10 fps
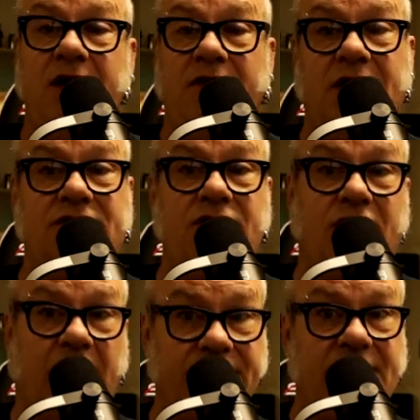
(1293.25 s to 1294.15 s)
that you
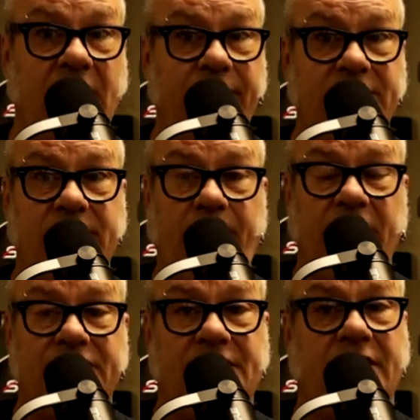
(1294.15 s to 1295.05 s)
cause damage to the
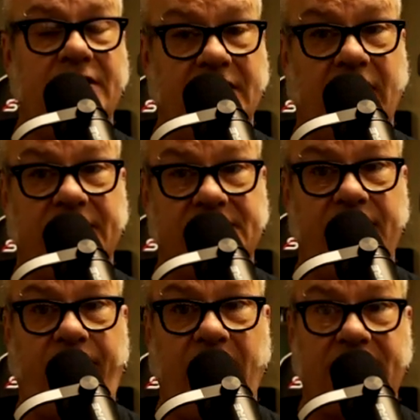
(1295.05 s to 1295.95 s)
piercing and then cause an
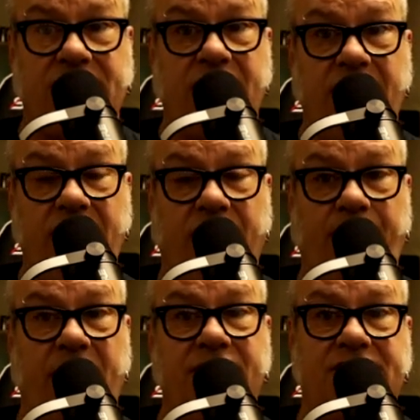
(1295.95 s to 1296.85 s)
infection in a healed
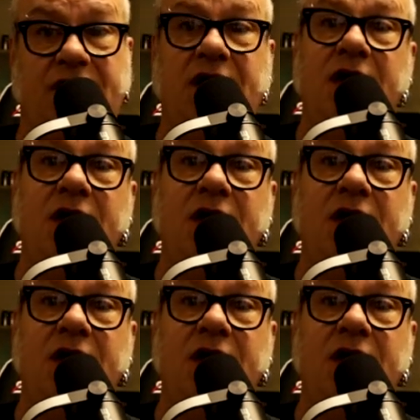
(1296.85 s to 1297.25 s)
piercing.